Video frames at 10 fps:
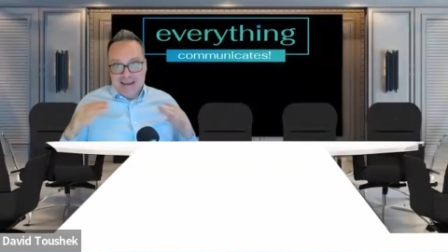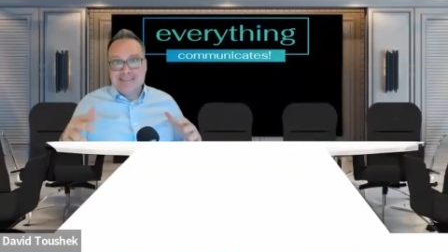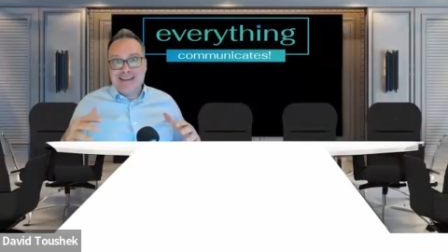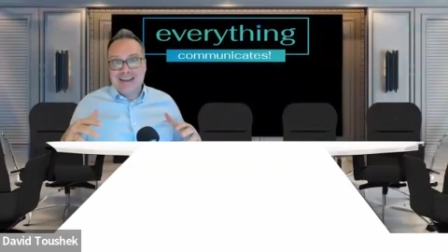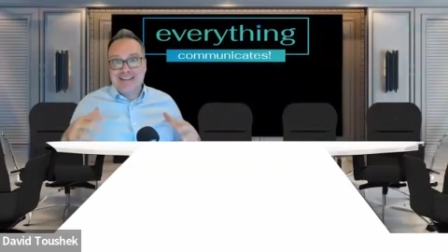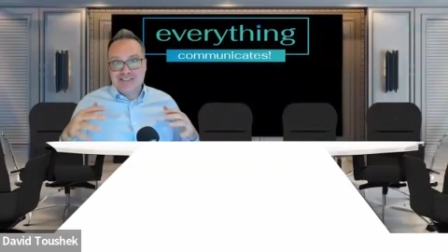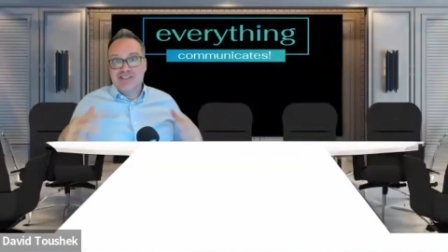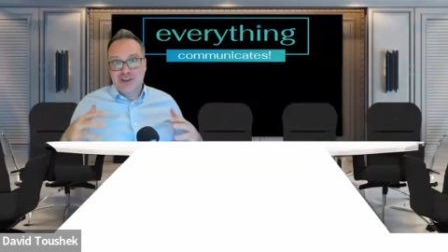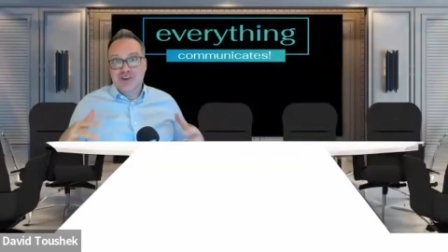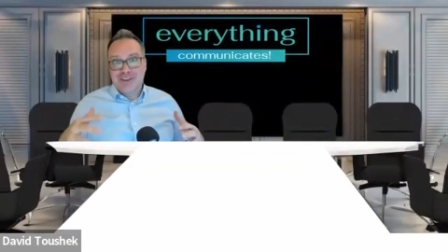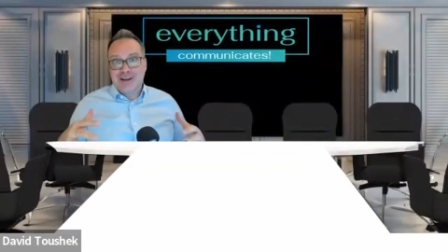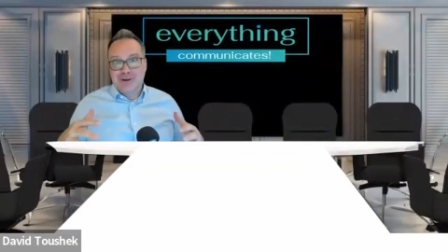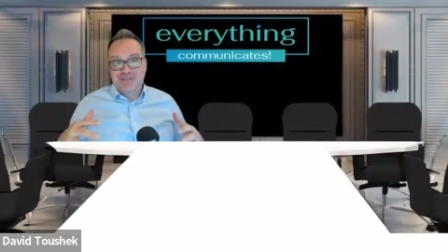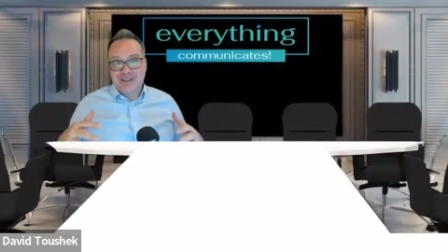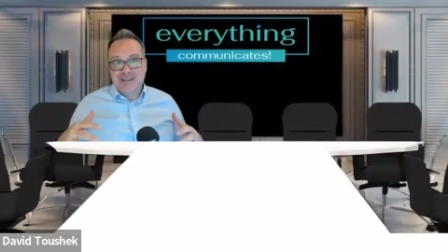maintain and secure their
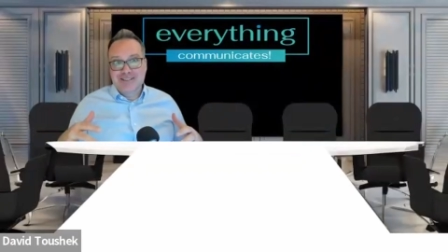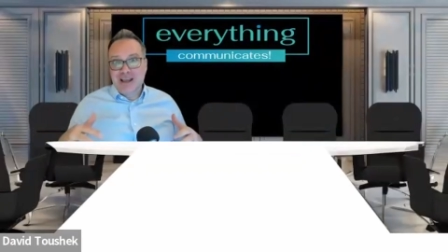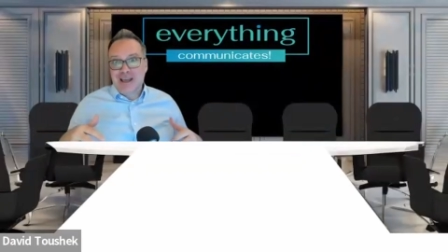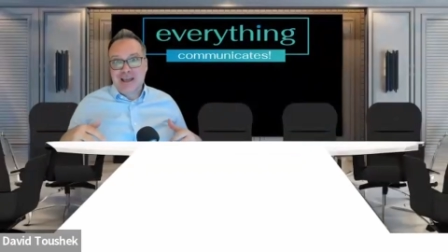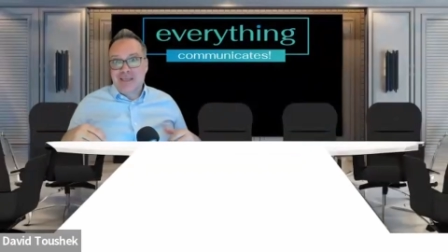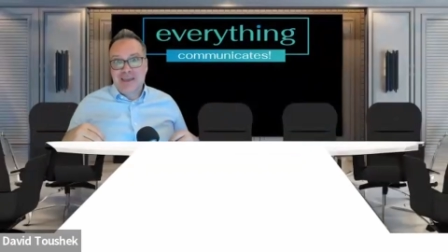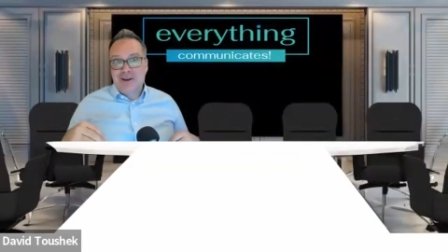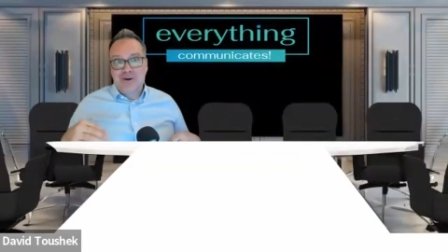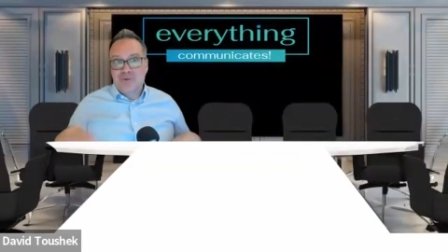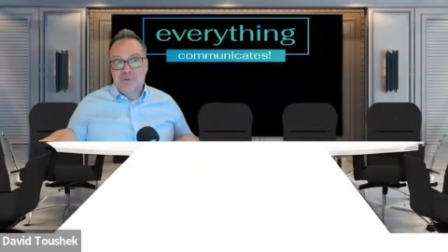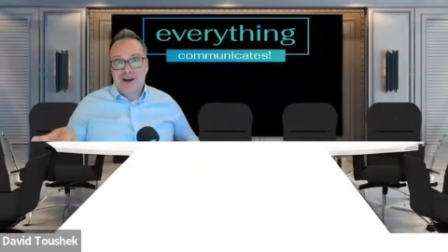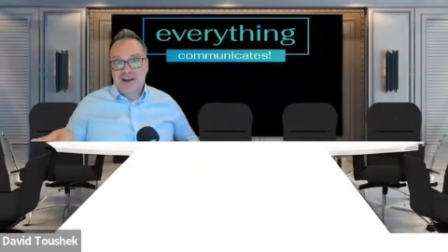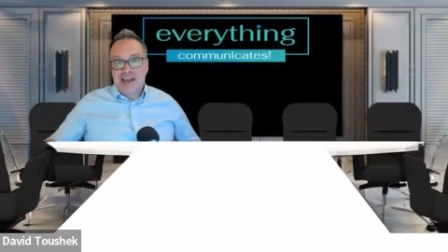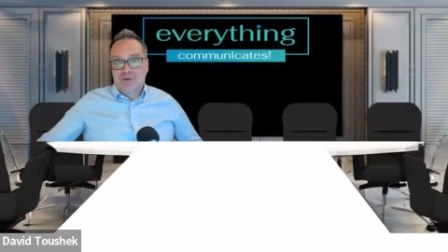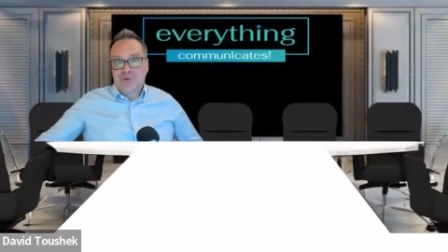privilege, and they don't
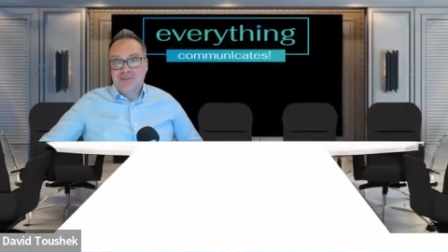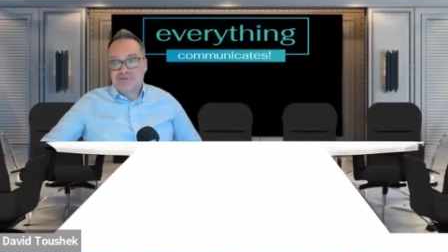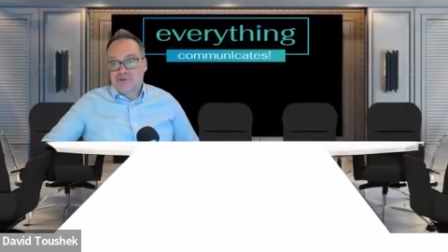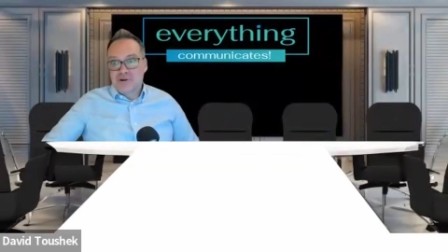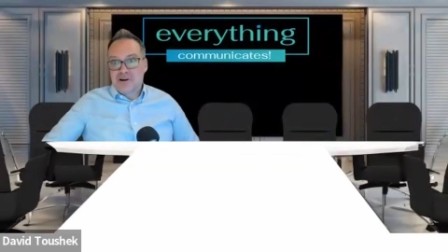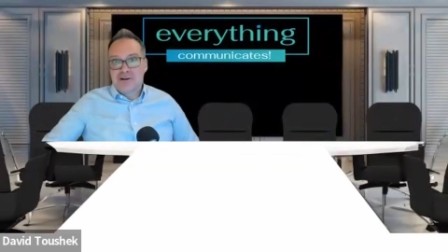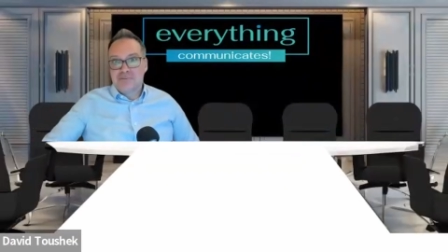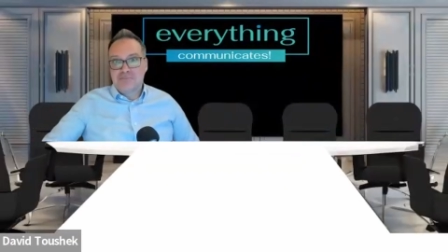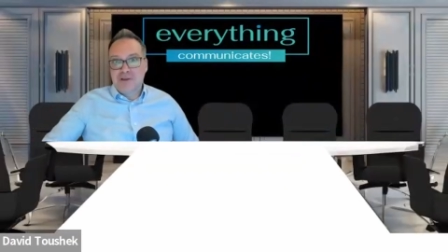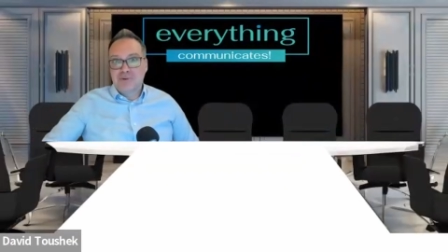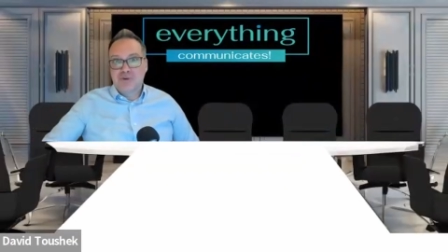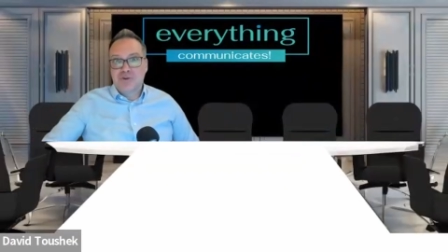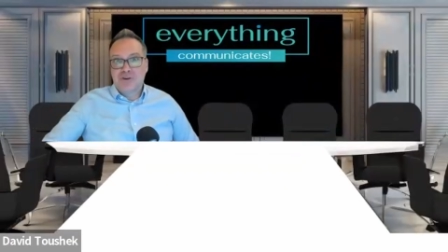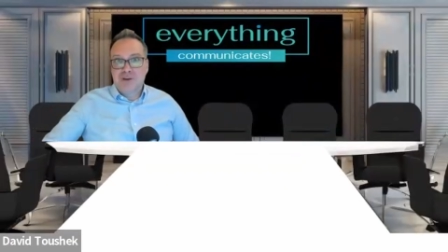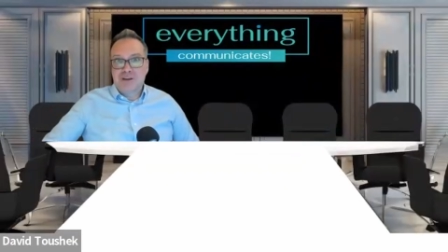want equity for people
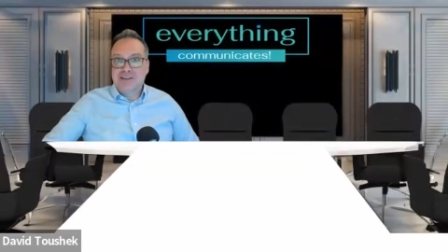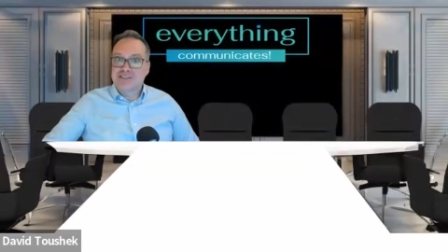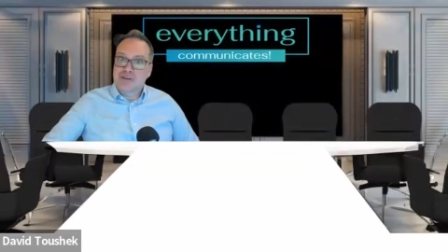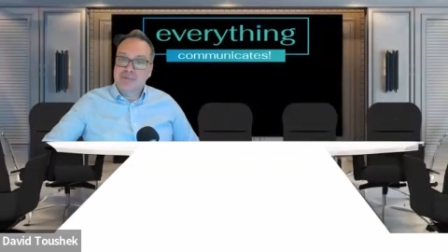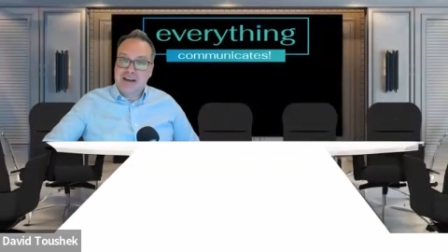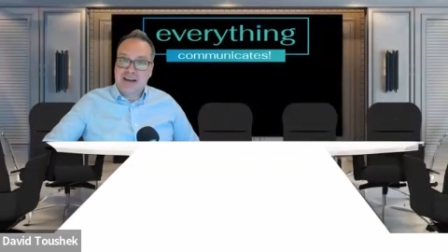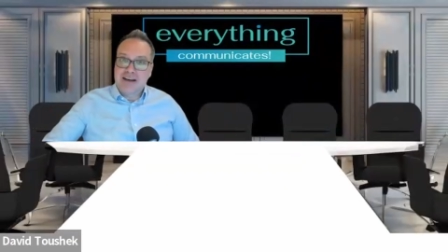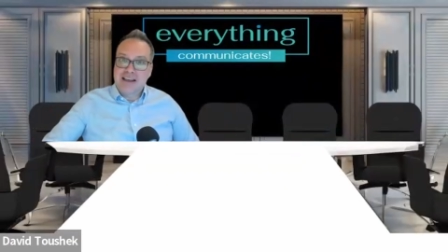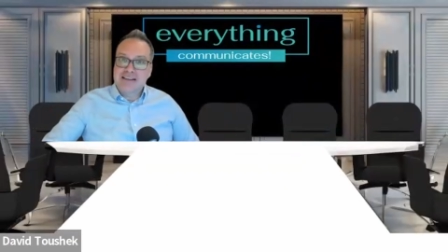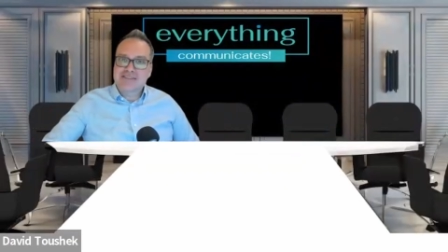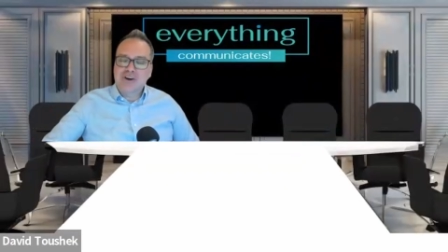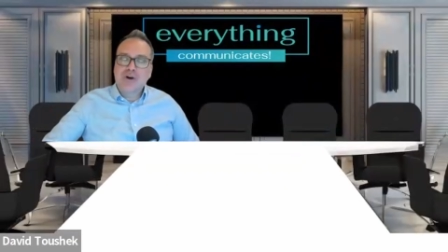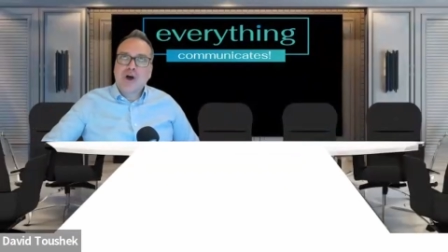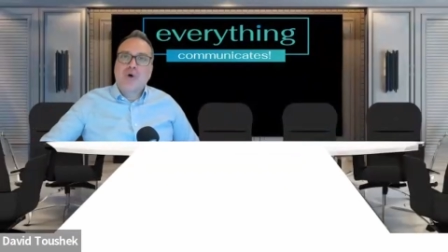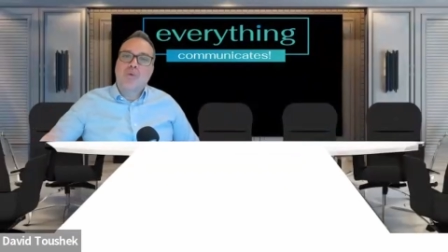who have been discriminated against.
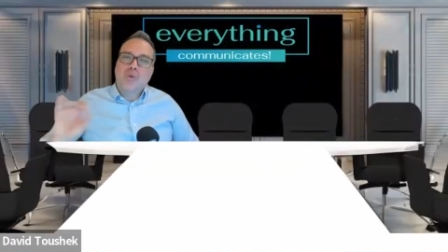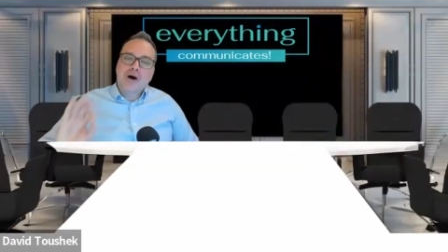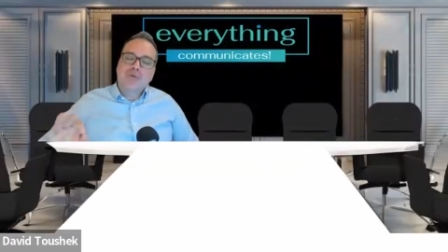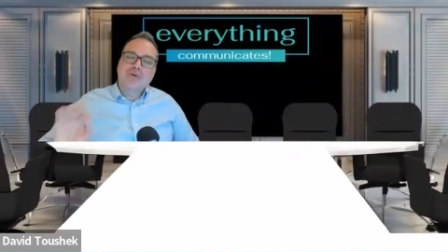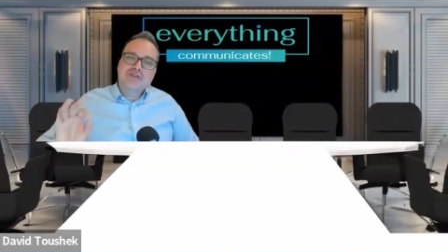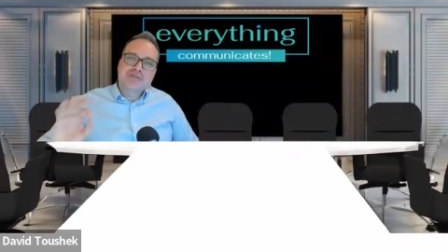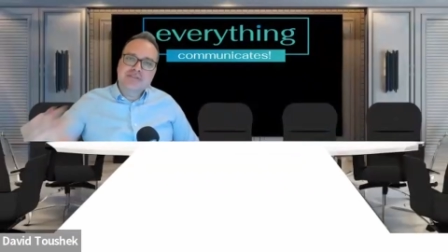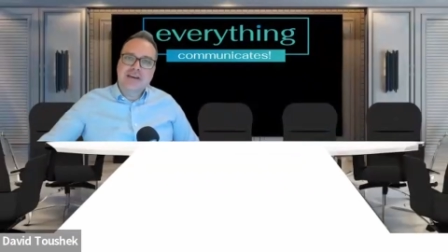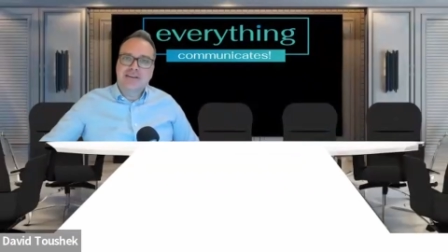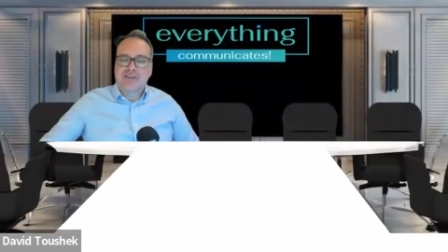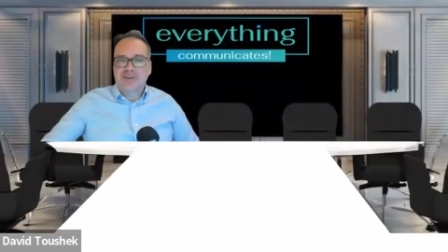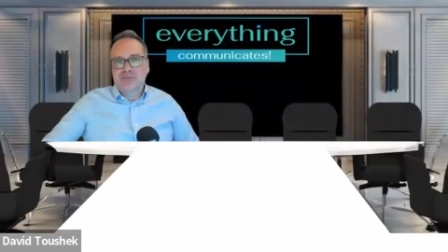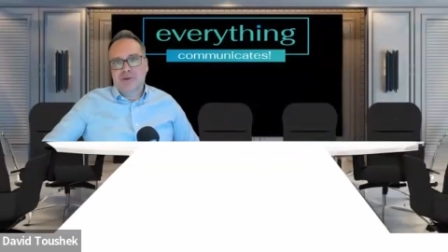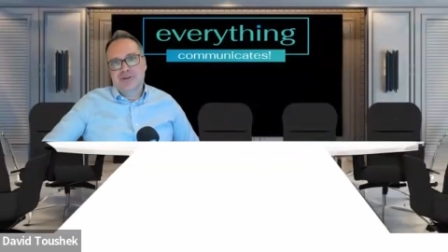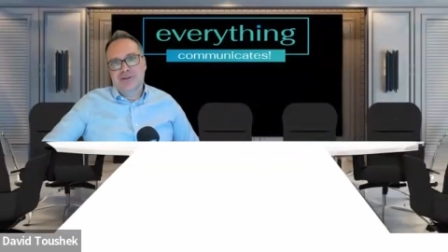So, what would you say to those
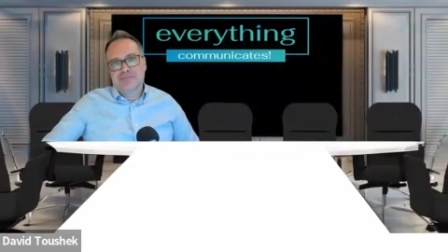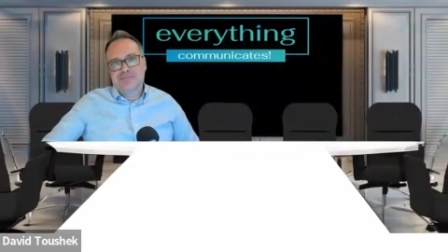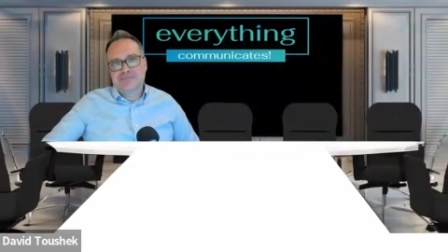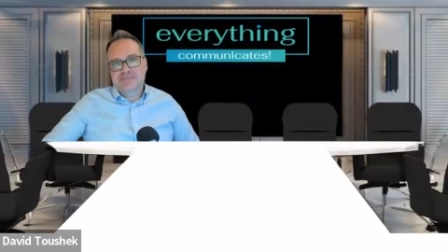people?